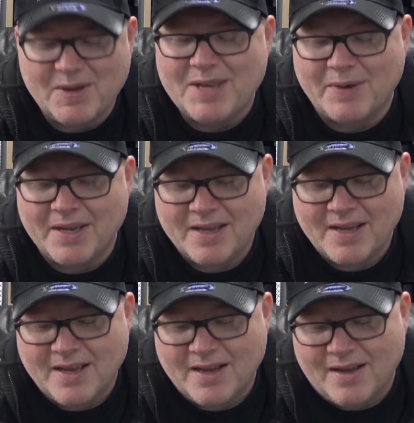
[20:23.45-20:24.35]
But anyway,
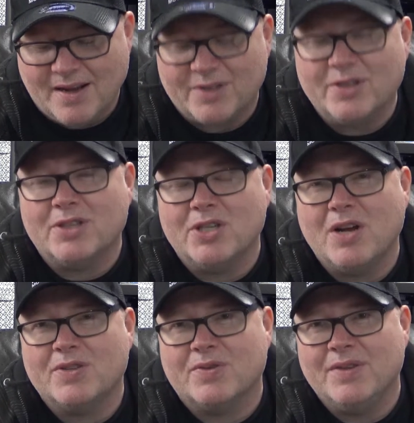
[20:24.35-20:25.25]
I took a
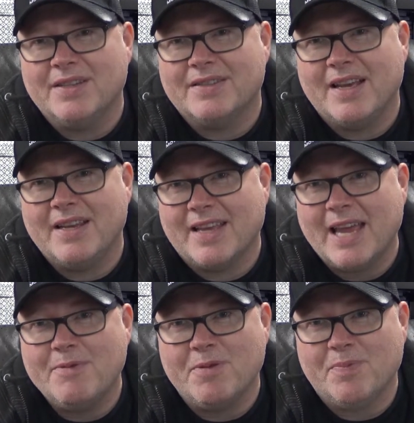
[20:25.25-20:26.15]
chance on this and it
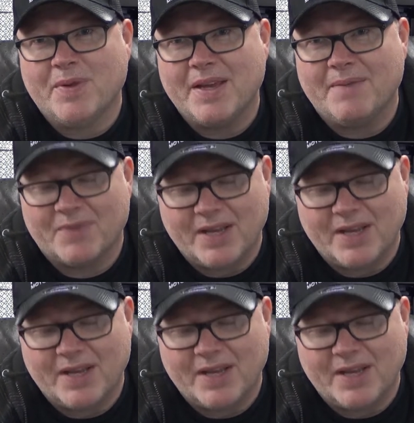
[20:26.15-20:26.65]
came complete,